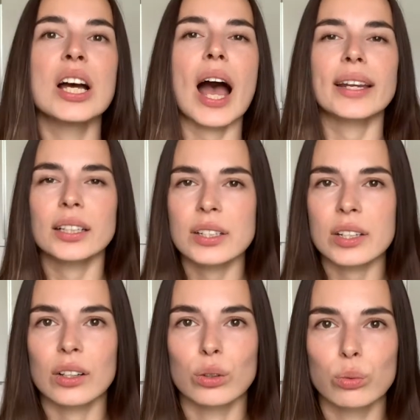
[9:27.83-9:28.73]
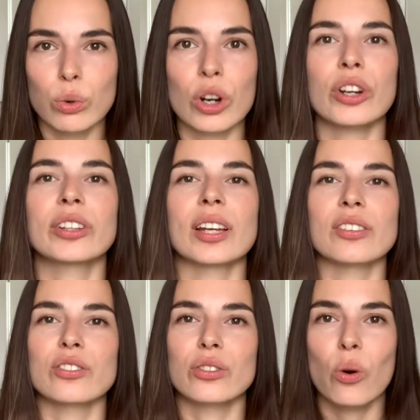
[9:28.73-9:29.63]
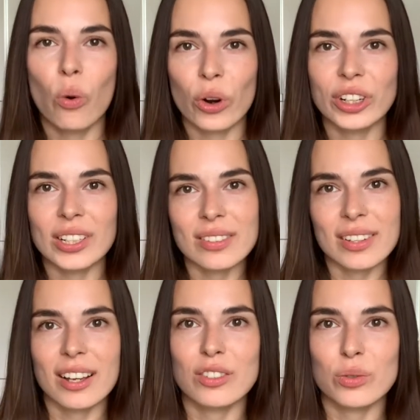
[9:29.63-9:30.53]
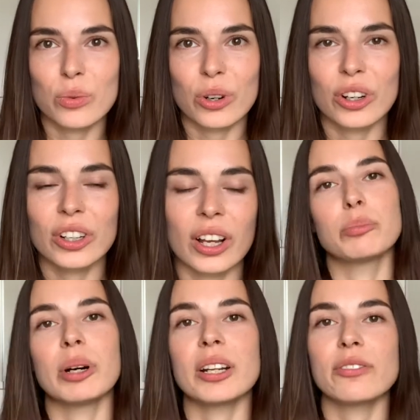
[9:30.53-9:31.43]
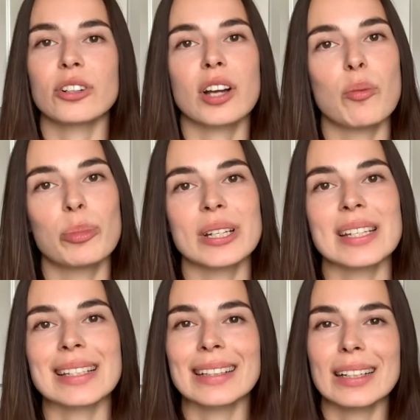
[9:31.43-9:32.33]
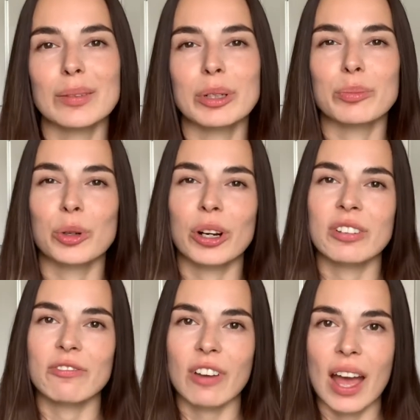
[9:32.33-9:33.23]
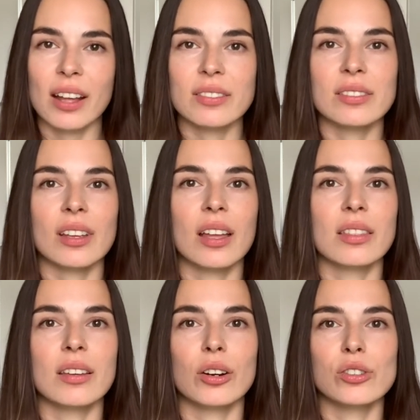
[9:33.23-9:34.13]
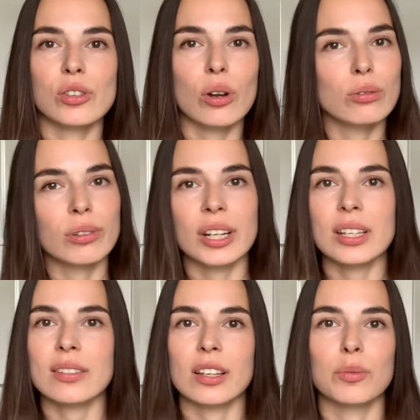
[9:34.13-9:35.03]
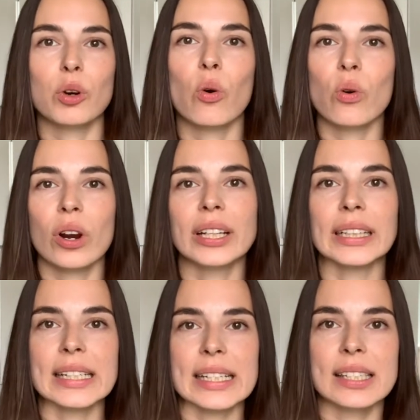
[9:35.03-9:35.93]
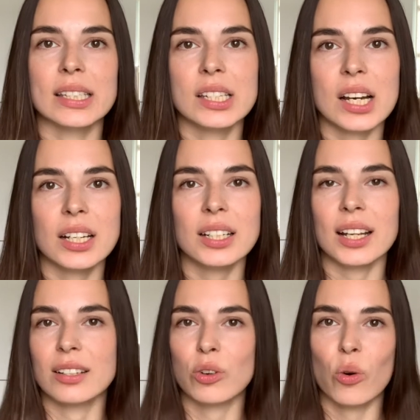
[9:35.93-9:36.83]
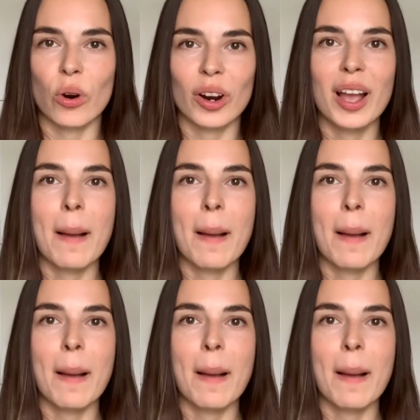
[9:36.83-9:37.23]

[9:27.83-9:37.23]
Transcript: analytical work, that is core data science work. But if your company is a little bit more advanced and there's already some core analytics done and core